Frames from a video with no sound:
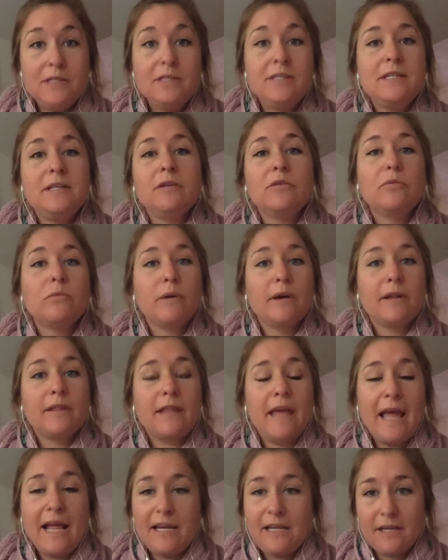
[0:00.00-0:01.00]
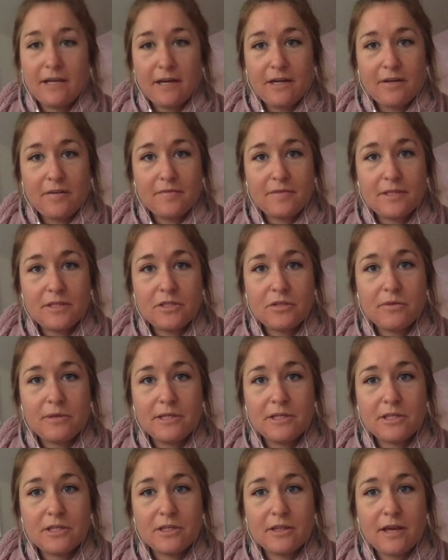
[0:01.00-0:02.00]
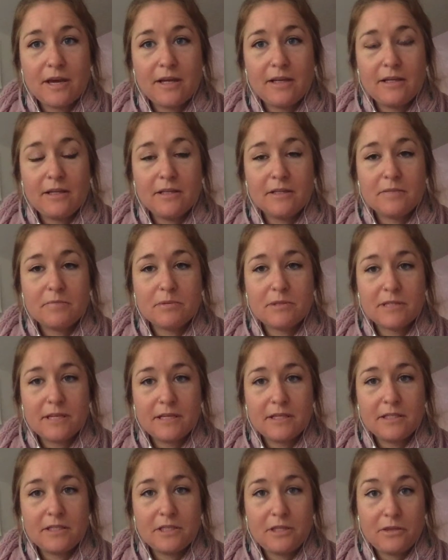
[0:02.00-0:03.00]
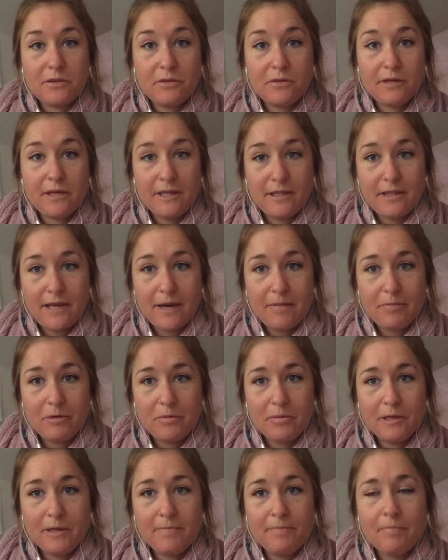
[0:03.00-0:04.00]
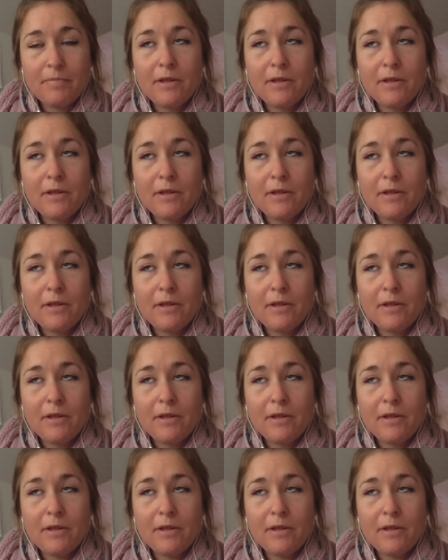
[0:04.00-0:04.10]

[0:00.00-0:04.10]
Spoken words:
deal with any kind of situation that is presented to you in that moment.